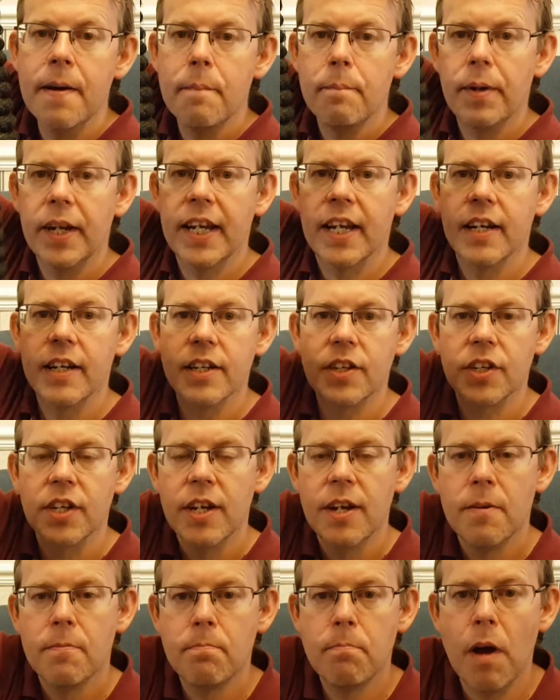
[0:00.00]
because
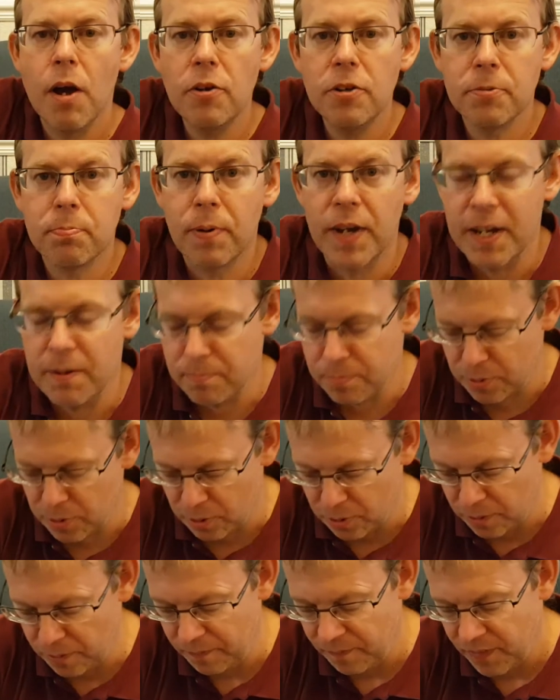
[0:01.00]
most
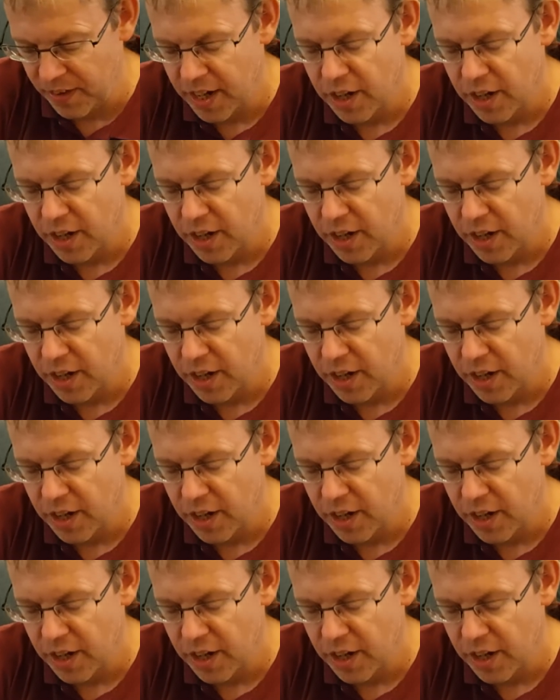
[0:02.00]
people